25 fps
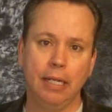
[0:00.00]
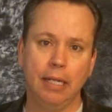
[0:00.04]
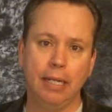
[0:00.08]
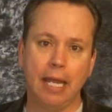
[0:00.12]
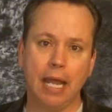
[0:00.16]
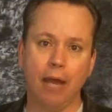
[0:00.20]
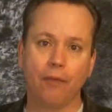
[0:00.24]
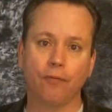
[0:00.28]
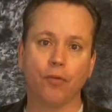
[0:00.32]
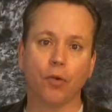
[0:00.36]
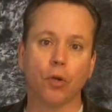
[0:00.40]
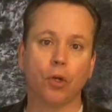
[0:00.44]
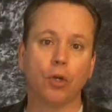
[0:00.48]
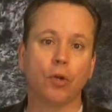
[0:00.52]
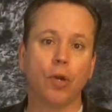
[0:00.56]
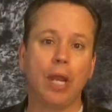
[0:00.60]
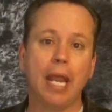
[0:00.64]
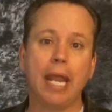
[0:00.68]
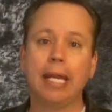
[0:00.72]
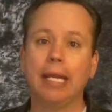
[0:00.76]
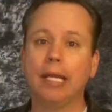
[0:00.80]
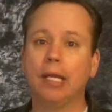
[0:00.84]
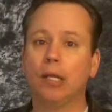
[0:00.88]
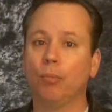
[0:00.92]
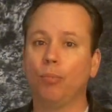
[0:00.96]
Now, for
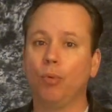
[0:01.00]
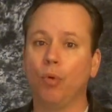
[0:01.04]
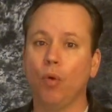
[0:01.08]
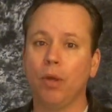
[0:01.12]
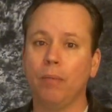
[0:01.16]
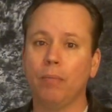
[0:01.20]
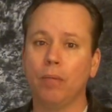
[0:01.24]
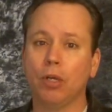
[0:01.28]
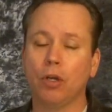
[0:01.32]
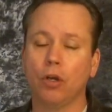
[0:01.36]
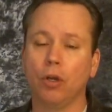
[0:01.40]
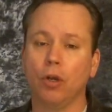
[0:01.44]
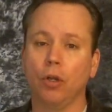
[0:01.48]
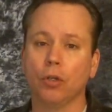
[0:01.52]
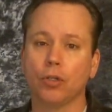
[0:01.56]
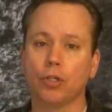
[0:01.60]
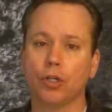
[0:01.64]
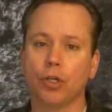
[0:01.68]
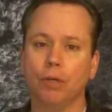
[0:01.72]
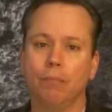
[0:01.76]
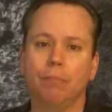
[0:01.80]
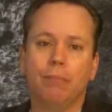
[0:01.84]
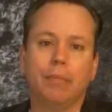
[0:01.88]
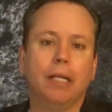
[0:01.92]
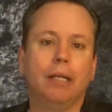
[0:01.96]
creating an appointment
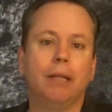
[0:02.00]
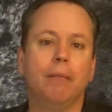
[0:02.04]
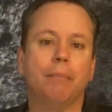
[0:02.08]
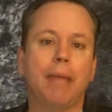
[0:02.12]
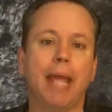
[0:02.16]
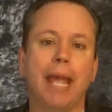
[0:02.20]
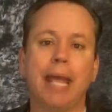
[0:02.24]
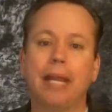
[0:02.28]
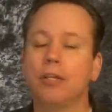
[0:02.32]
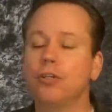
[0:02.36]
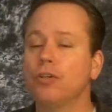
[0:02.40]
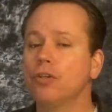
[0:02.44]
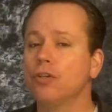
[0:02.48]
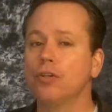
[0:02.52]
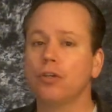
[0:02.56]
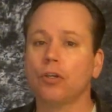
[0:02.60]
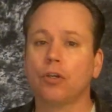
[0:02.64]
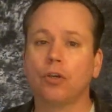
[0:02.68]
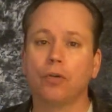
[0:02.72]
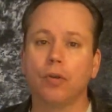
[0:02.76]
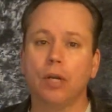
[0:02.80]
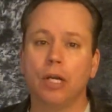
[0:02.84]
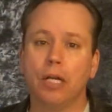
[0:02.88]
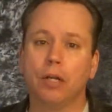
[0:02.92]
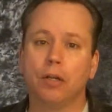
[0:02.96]
culture, middle managers are
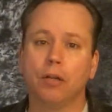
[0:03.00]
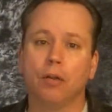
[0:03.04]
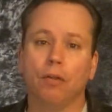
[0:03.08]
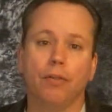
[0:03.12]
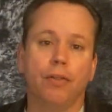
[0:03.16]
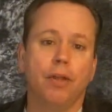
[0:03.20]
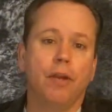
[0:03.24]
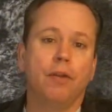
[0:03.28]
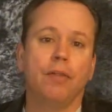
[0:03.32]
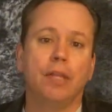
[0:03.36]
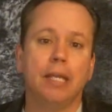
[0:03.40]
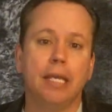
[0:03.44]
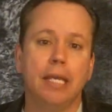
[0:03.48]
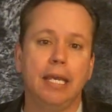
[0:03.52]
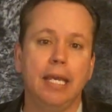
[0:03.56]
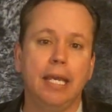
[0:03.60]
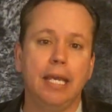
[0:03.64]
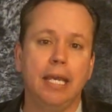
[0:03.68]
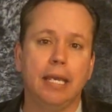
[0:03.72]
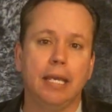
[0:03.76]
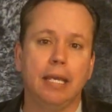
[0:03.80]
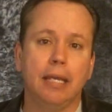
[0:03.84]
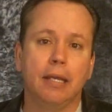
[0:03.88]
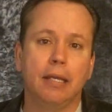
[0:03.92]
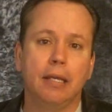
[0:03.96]
critical. They're the
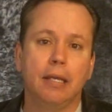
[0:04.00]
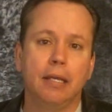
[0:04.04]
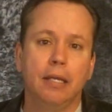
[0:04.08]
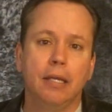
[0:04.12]
key.